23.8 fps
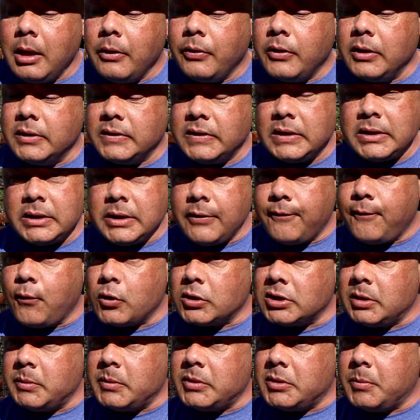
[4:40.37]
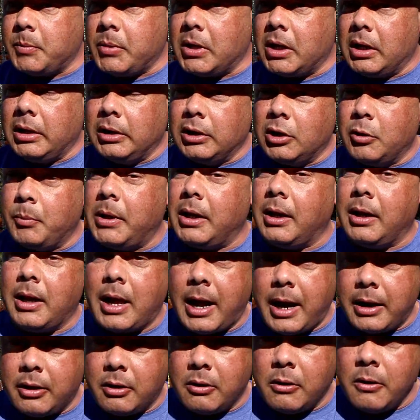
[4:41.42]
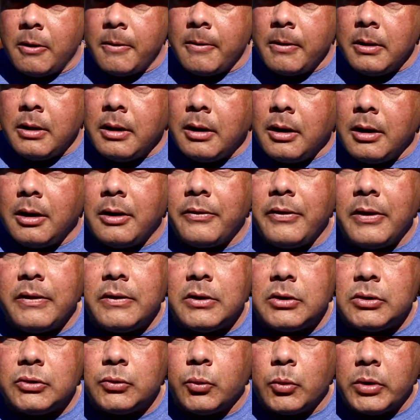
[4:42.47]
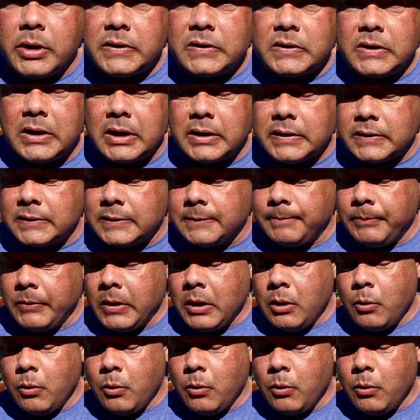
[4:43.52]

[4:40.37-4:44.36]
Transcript: The 64 seems to be a little bit lighter than the 26,